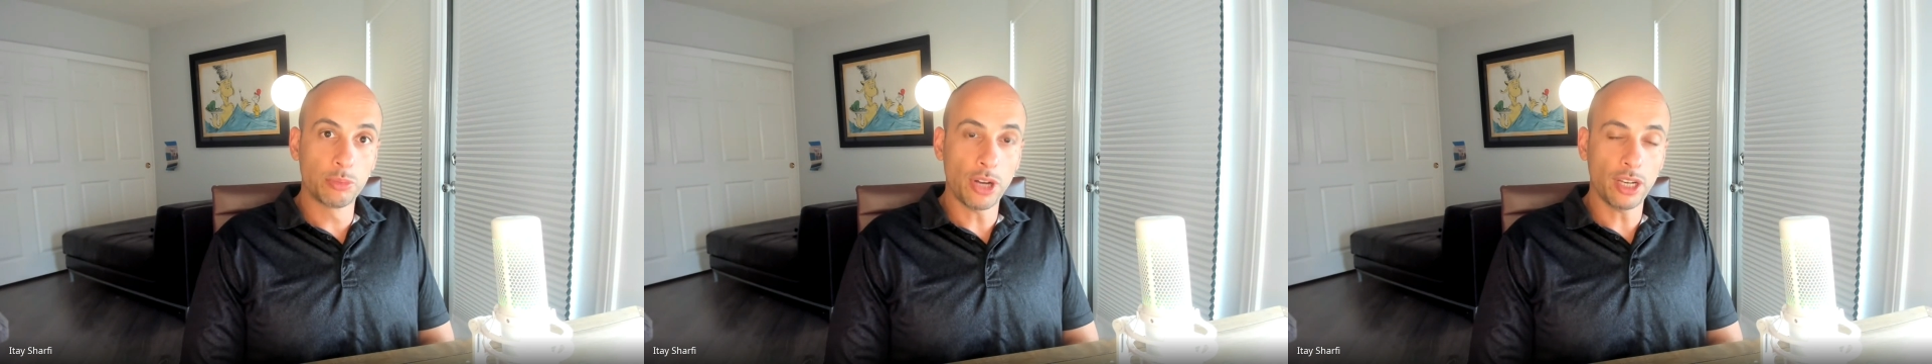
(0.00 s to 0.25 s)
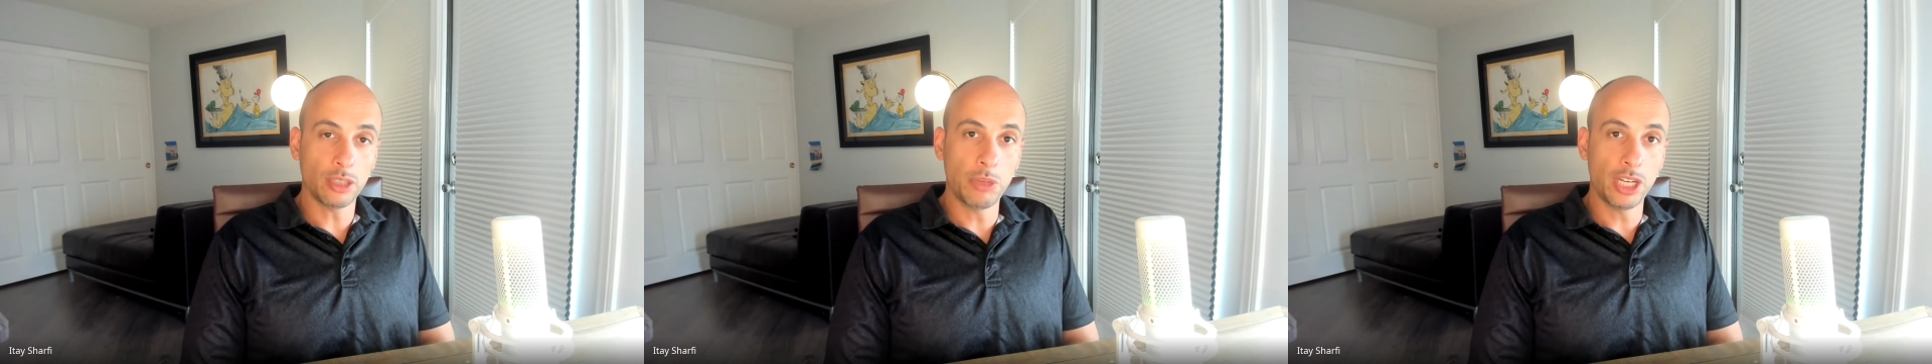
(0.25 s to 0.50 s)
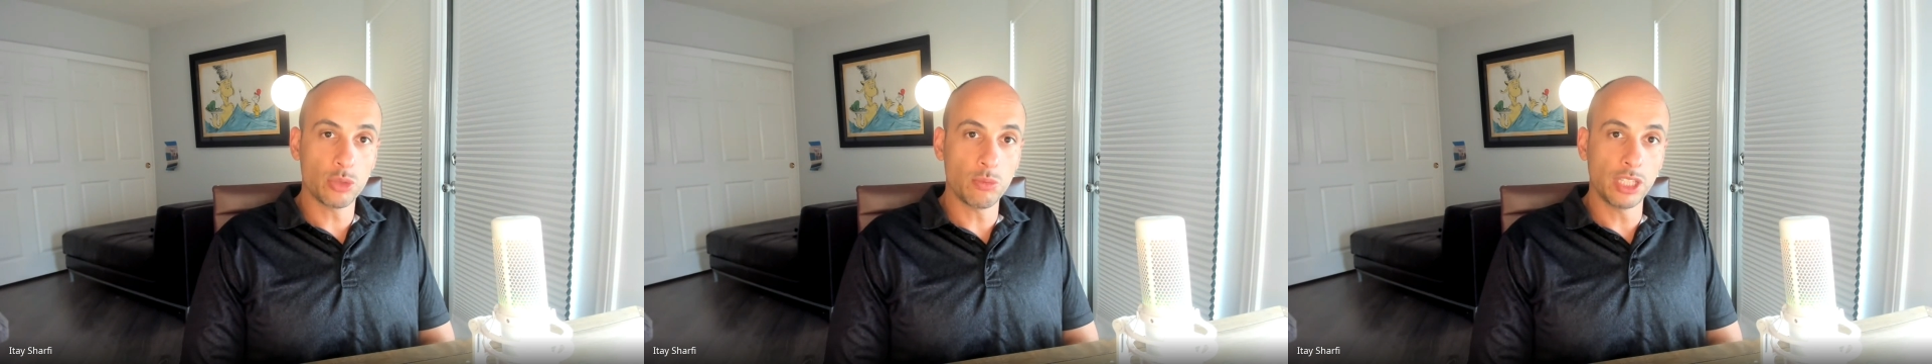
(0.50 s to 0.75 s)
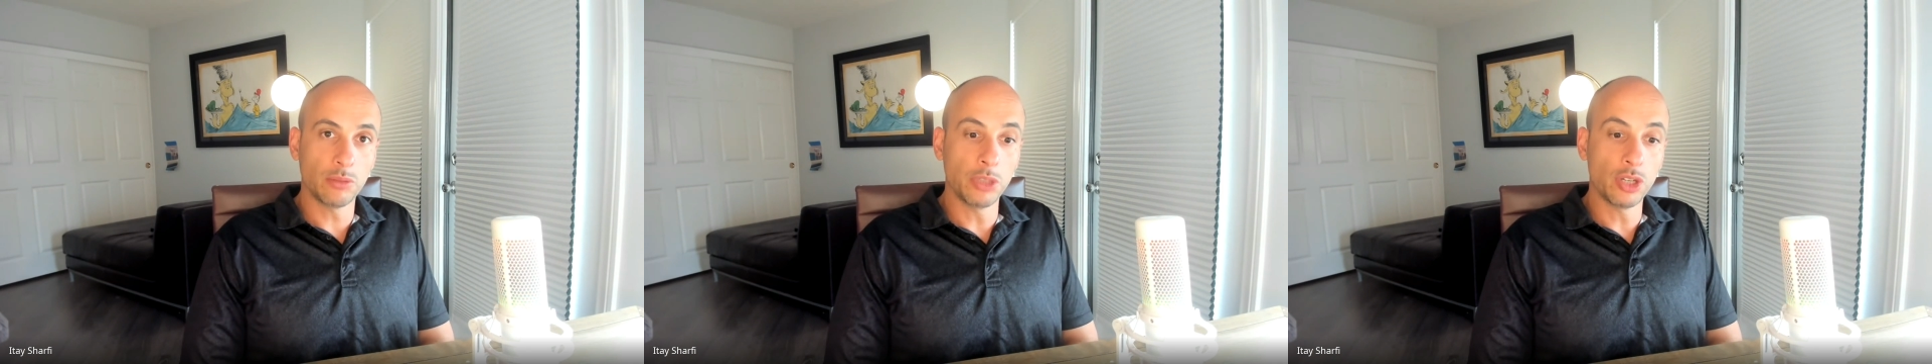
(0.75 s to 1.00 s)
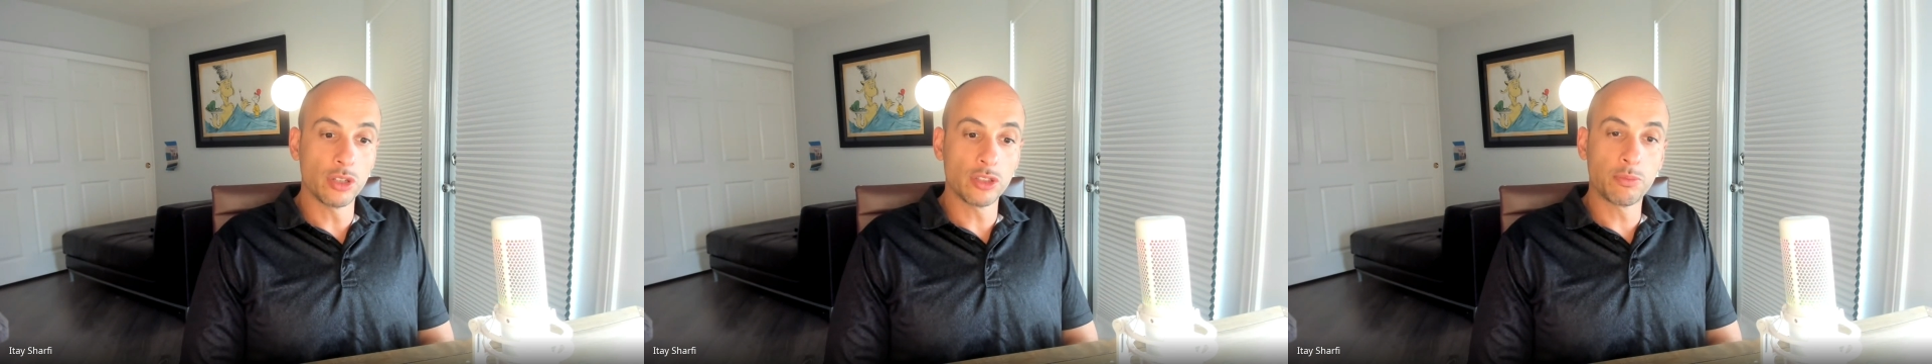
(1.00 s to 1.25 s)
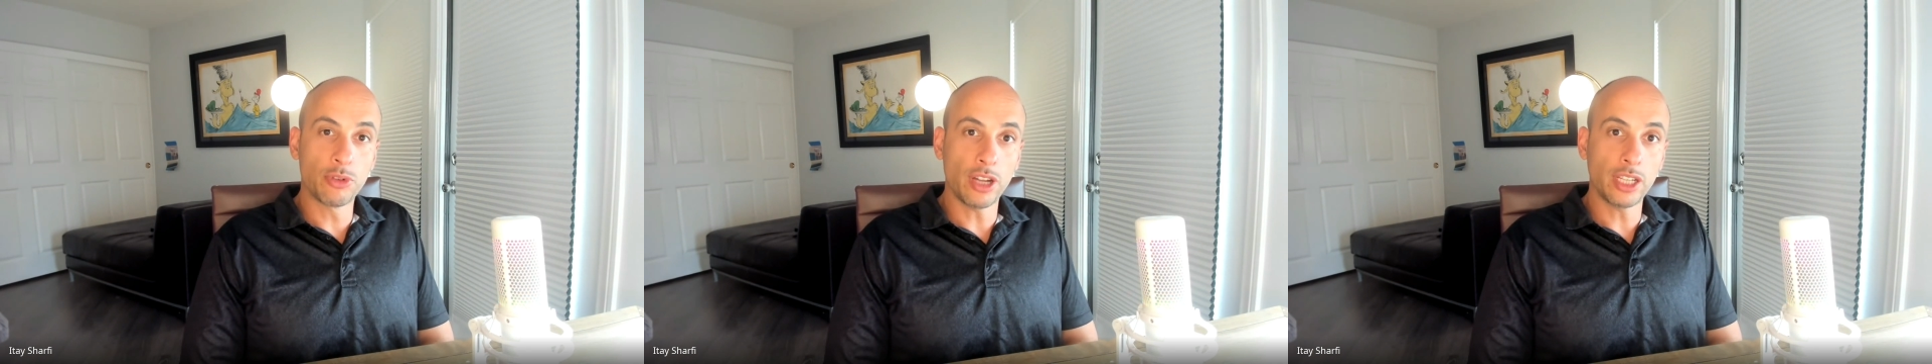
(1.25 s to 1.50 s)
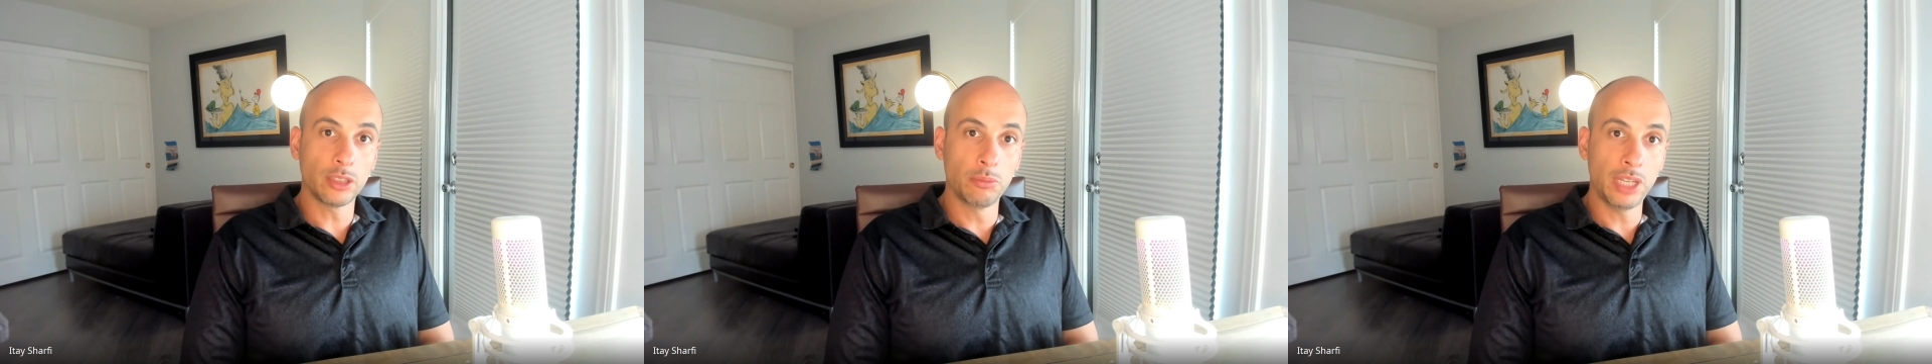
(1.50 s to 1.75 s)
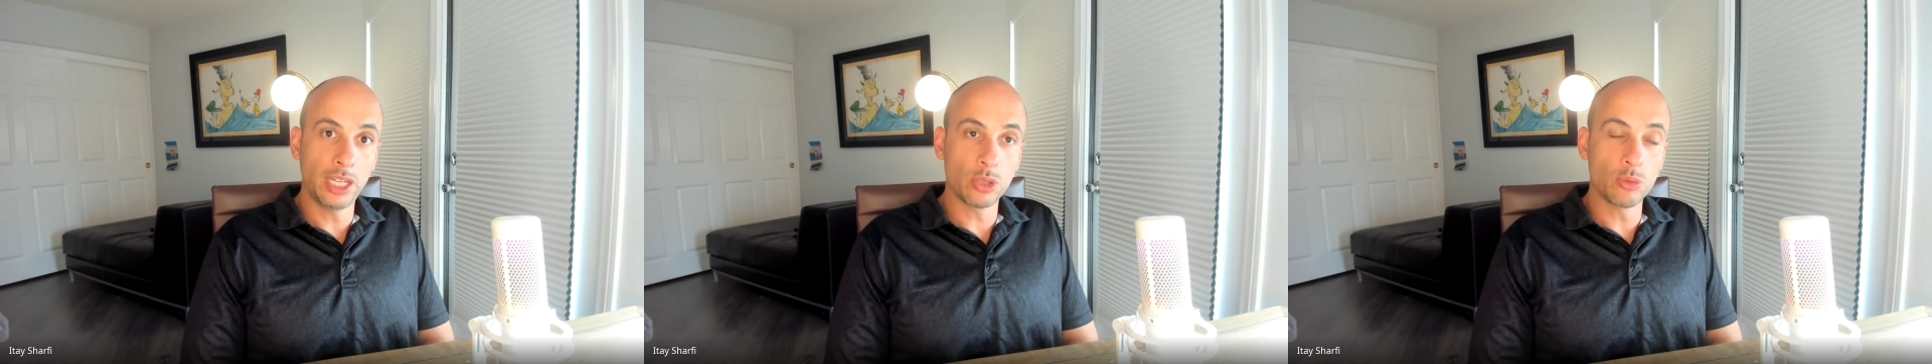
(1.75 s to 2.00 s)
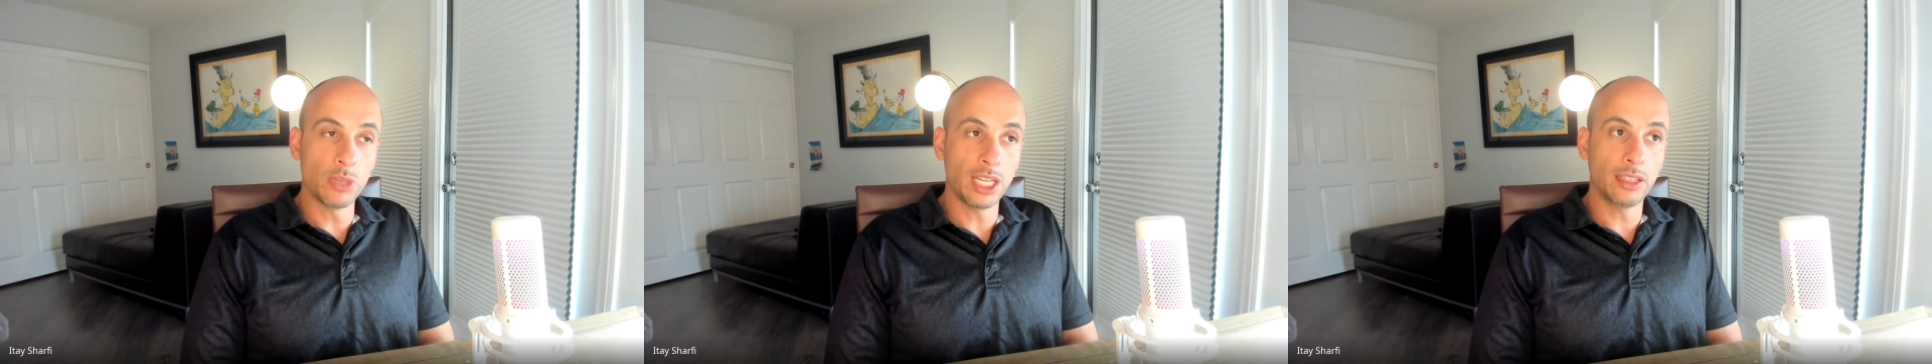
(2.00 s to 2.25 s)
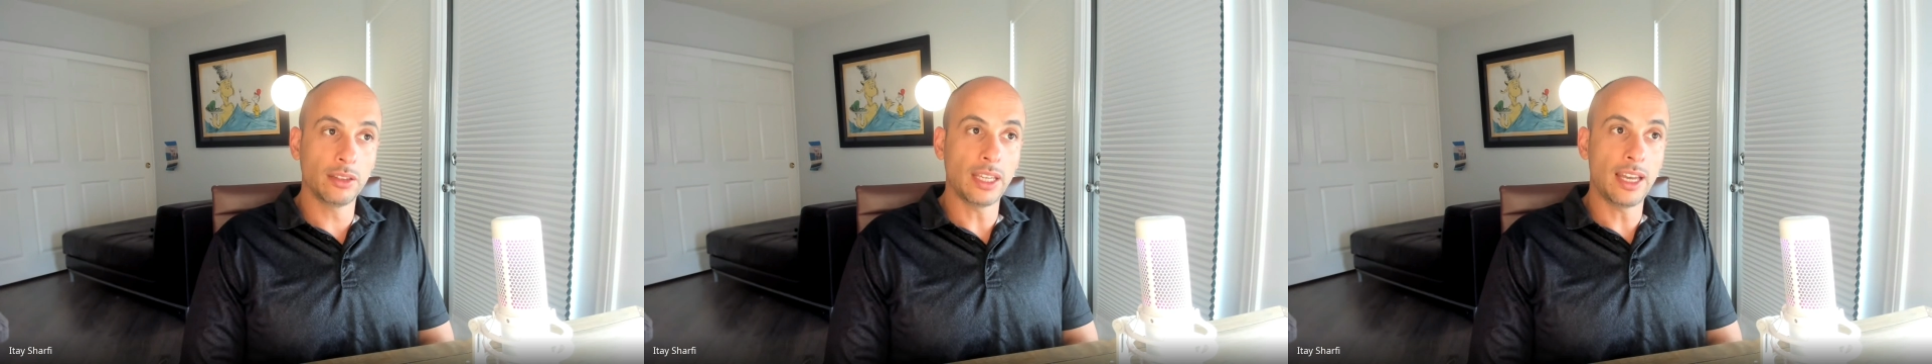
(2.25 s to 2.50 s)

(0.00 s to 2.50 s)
product management because product management